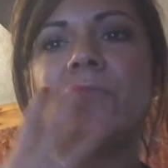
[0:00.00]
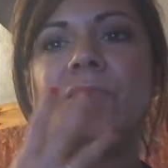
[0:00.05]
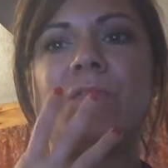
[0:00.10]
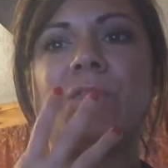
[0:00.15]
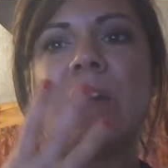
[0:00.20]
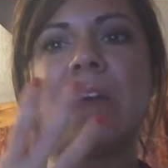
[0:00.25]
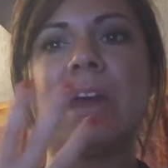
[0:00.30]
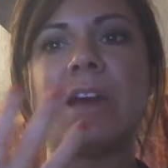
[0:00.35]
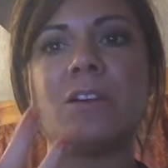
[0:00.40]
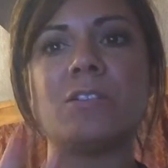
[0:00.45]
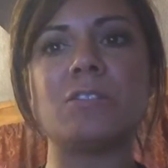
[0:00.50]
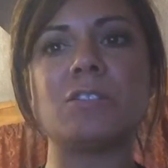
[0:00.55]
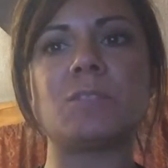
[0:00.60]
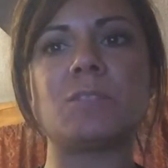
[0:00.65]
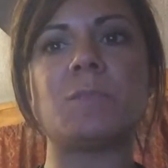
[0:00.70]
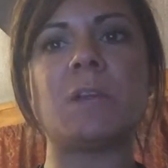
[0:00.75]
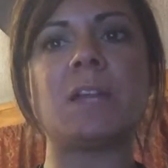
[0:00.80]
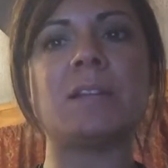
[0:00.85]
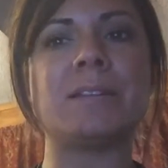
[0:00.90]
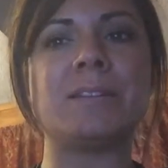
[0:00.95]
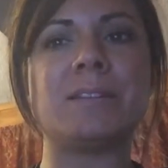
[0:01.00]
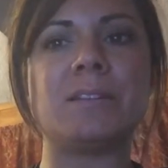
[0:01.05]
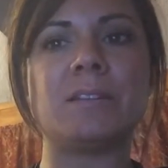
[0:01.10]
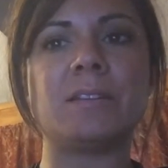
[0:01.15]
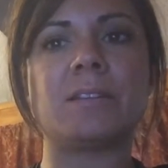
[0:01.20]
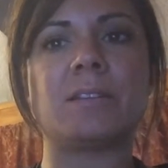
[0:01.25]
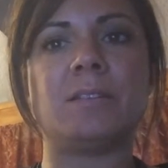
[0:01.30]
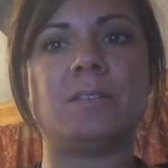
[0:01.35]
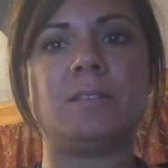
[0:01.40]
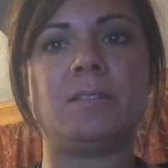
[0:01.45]
foul-smelling
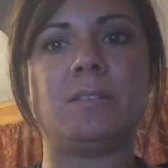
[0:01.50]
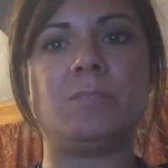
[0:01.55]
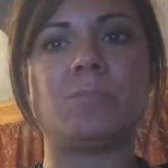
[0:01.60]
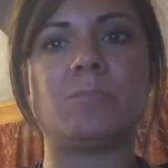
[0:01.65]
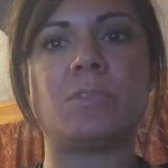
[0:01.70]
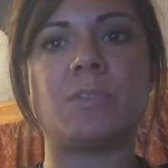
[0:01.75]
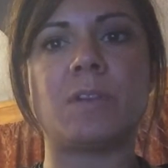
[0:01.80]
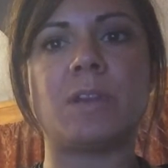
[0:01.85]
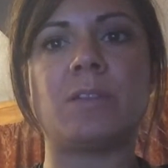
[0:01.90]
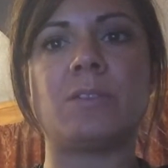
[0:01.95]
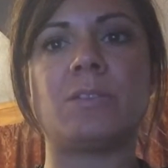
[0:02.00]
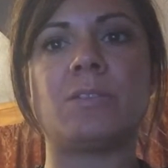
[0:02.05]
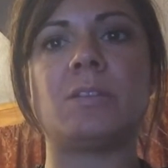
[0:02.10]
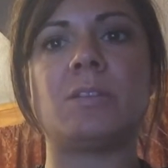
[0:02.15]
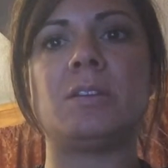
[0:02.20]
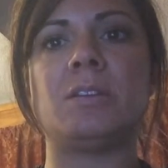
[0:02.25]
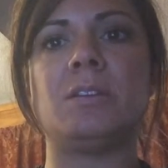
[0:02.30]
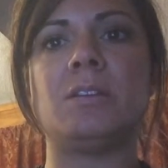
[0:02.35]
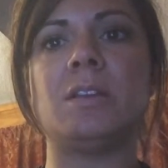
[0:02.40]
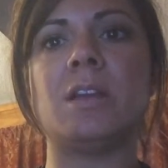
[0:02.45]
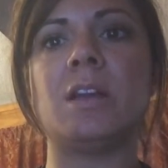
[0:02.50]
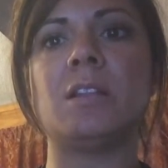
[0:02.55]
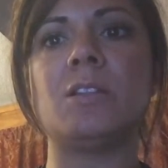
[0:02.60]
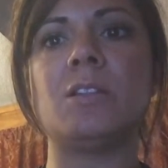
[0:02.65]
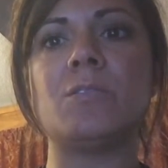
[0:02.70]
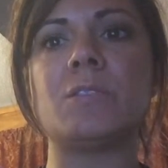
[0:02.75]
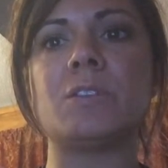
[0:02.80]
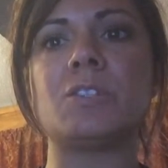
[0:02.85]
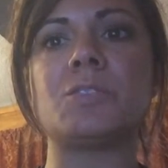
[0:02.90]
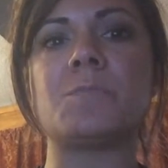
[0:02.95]
nicotine breath,
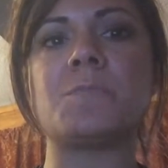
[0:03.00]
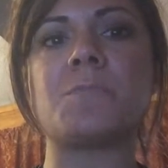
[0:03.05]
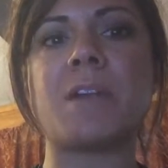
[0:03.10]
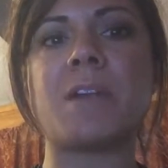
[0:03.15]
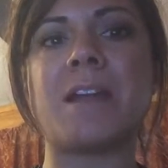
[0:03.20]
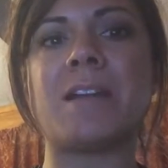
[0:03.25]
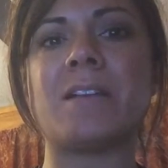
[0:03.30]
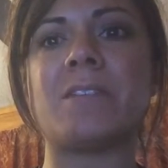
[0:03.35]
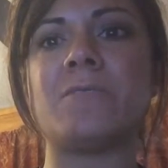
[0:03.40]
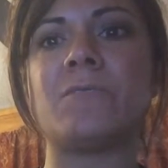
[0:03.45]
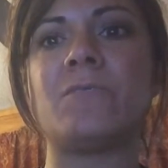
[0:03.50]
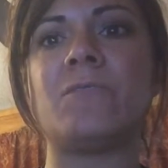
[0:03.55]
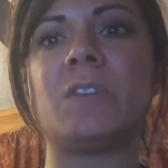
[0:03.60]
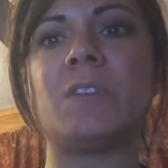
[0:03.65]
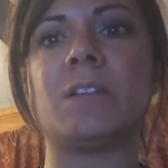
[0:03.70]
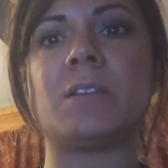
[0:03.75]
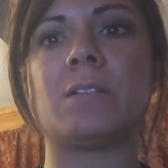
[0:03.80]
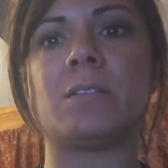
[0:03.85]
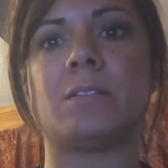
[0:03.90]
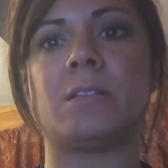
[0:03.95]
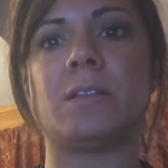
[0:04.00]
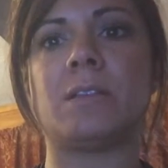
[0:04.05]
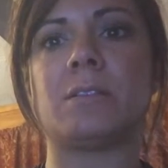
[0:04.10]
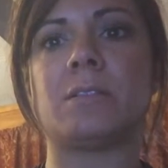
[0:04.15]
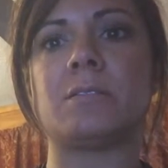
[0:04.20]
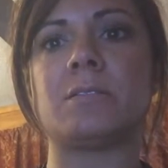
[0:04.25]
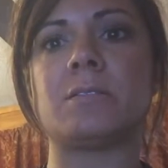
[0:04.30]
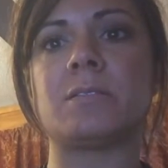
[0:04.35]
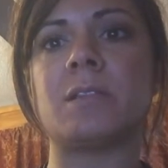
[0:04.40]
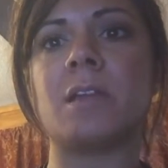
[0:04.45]
yellowish brown
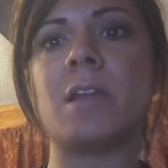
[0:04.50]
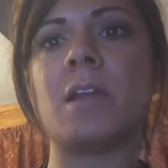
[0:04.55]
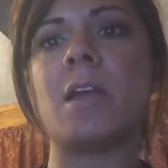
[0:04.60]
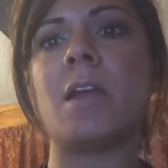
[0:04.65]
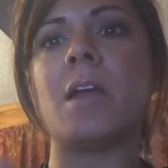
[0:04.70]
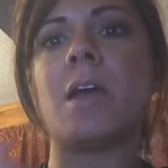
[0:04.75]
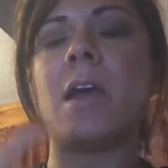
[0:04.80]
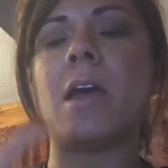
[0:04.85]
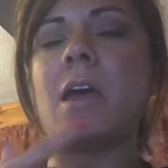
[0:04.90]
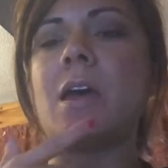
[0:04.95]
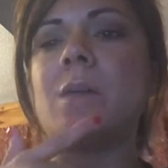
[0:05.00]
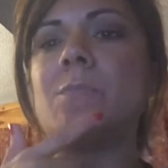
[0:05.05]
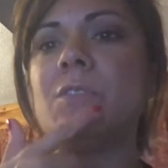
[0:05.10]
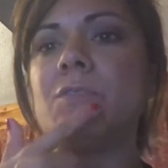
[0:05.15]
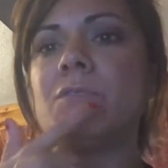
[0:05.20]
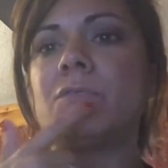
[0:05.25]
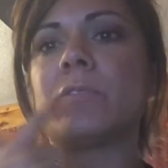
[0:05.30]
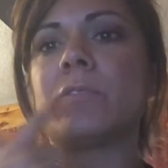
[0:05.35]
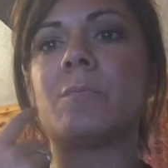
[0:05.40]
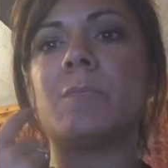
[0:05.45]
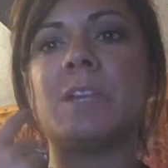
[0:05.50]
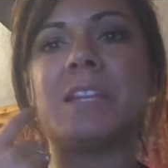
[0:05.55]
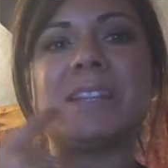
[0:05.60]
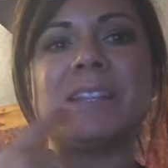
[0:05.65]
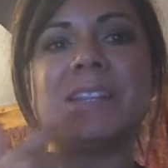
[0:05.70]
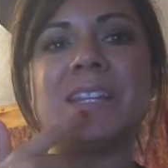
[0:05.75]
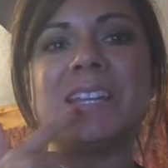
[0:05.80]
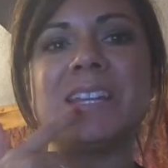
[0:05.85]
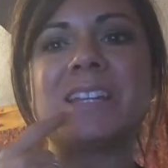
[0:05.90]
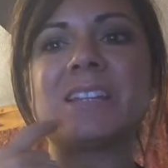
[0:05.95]
fingernails,
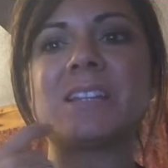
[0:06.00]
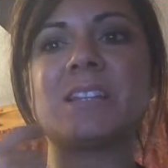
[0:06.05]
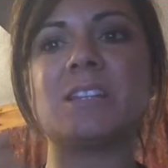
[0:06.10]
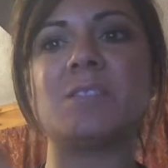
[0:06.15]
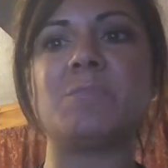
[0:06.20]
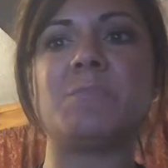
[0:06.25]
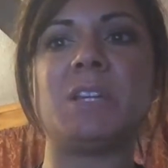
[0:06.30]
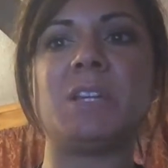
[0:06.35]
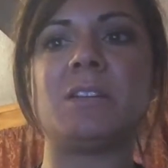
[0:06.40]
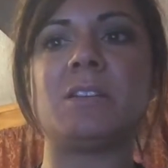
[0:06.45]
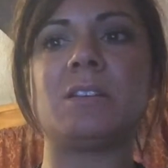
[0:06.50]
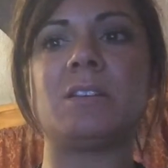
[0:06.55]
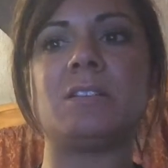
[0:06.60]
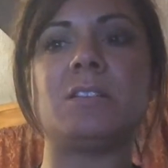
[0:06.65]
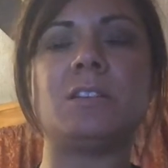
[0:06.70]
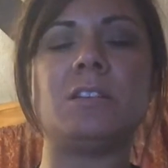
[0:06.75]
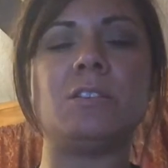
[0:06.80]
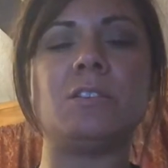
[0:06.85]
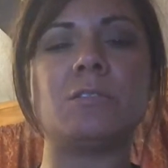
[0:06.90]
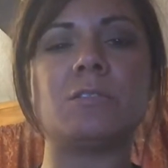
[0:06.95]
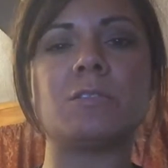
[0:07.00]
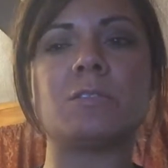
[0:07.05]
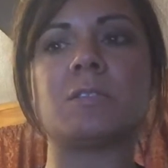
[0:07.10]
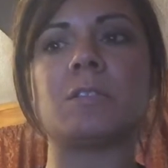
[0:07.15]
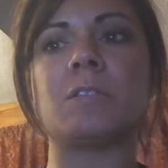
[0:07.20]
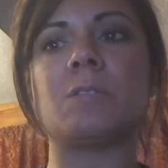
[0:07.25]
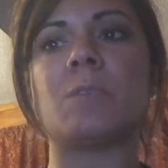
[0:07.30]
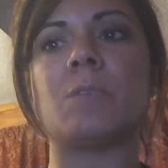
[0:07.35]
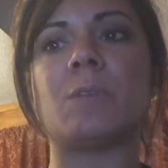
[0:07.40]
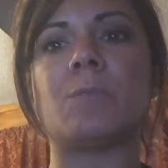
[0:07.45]
habit-forming lipping
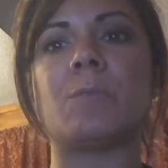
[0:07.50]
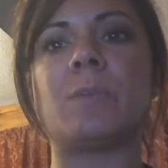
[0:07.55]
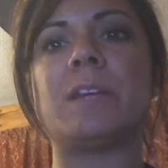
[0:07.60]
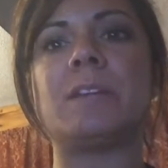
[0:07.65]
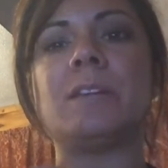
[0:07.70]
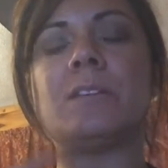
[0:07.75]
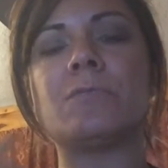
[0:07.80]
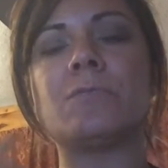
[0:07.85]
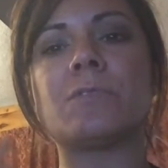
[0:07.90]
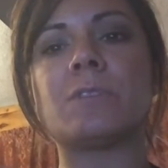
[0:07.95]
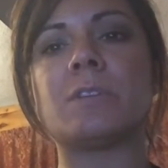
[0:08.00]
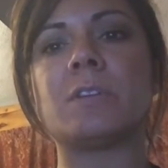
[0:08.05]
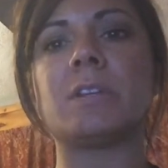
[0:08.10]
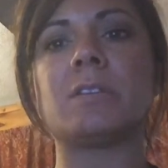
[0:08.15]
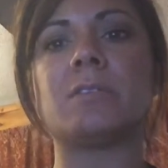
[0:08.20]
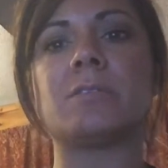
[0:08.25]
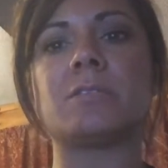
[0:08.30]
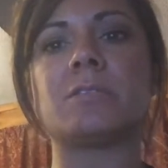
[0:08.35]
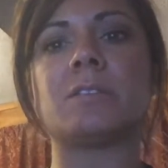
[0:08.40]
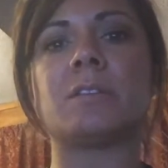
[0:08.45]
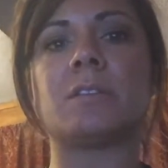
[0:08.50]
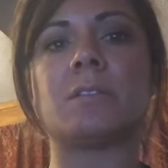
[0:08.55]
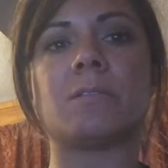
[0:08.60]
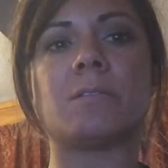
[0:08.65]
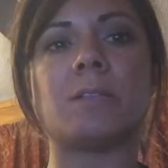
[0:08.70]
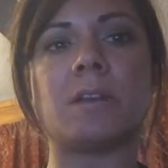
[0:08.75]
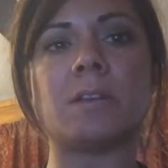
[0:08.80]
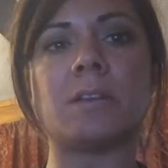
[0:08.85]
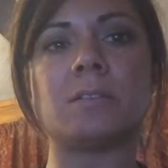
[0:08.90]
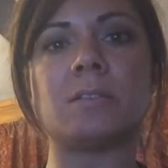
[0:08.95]
continuously while waiting for another
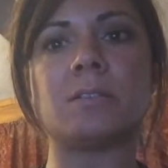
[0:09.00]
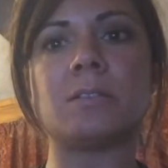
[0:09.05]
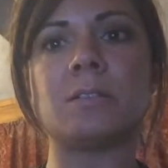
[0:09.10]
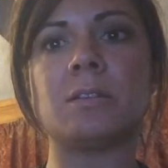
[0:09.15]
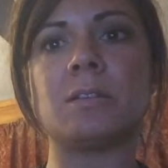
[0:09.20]
cigarette.